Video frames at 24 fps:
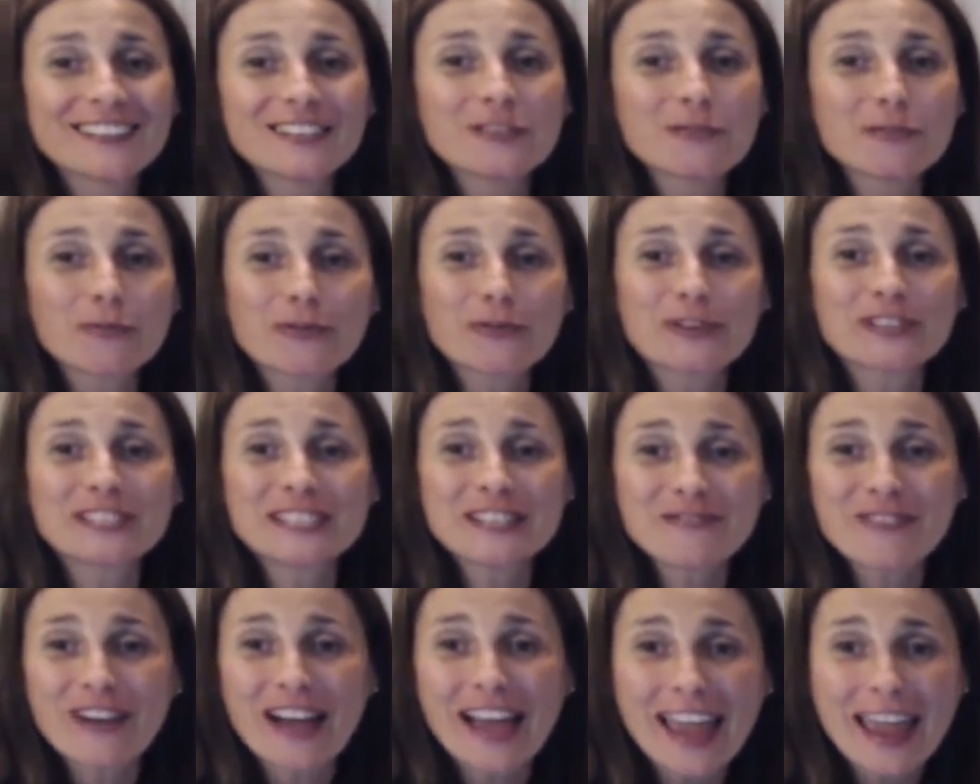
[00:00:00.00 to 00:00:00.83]
You
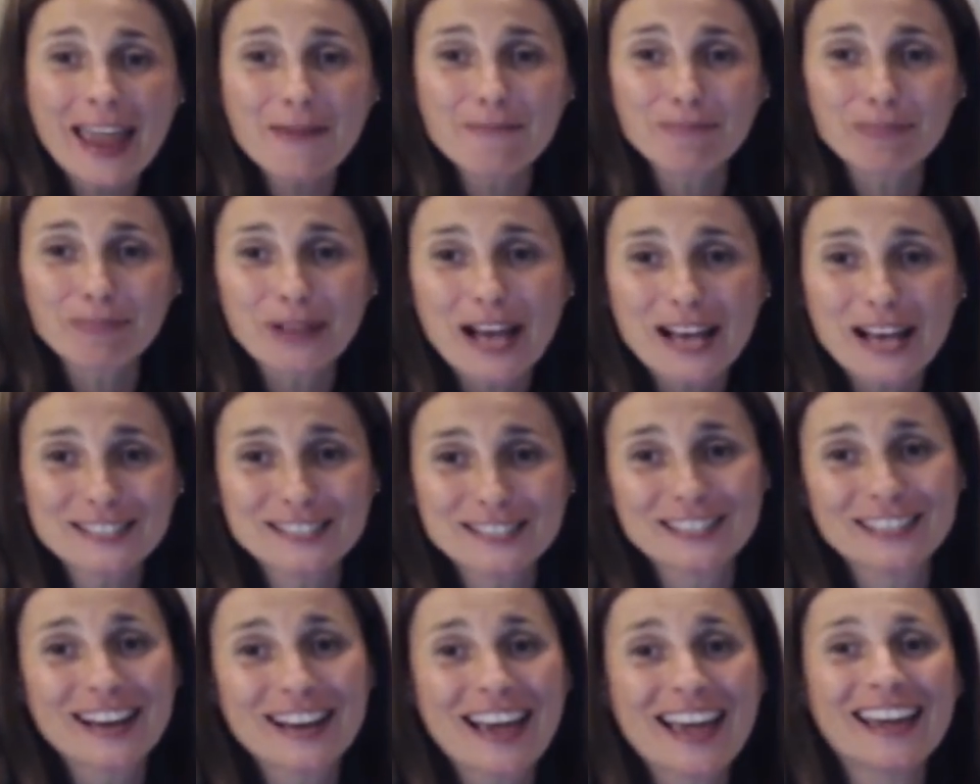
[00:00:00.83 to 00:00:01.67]
receive an A plus
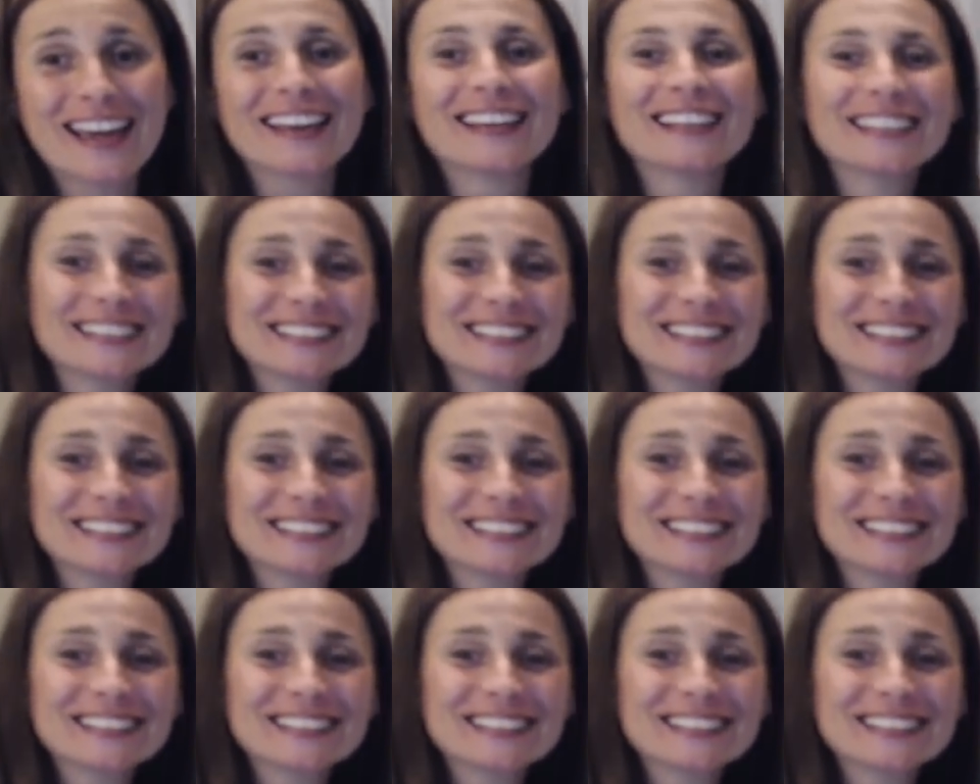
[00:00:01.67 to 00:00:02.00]
today.